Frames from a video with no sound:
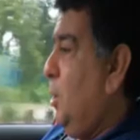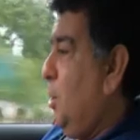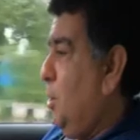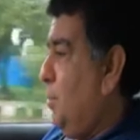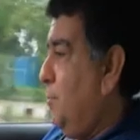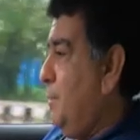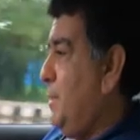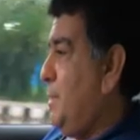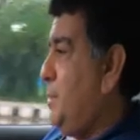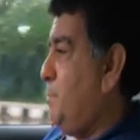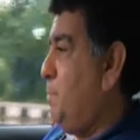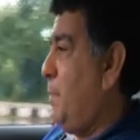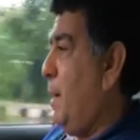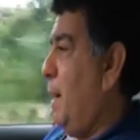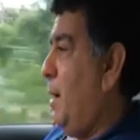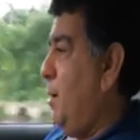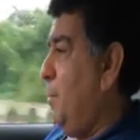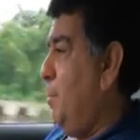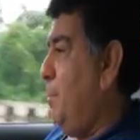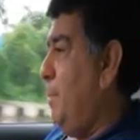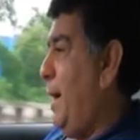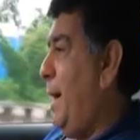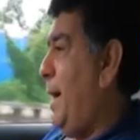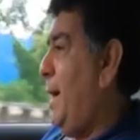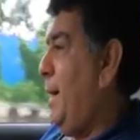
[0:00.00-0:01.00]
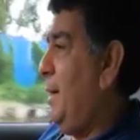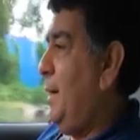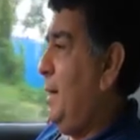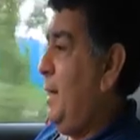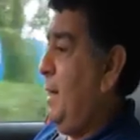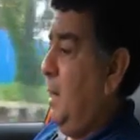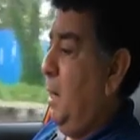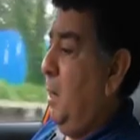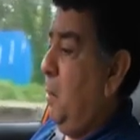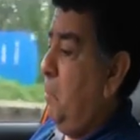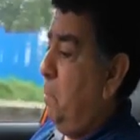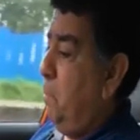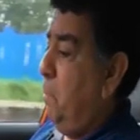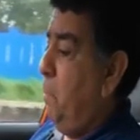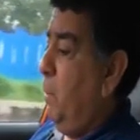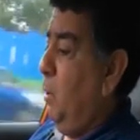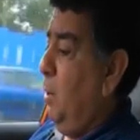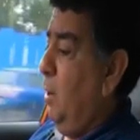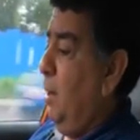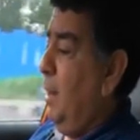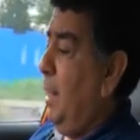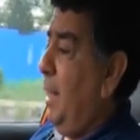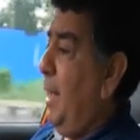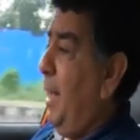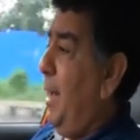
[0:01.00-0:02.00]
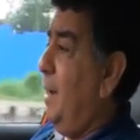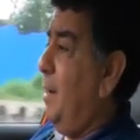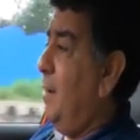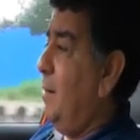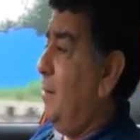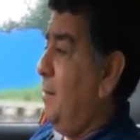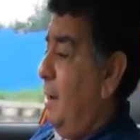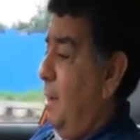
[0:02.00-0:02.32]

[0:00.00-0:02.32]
of its power band, it'll pull and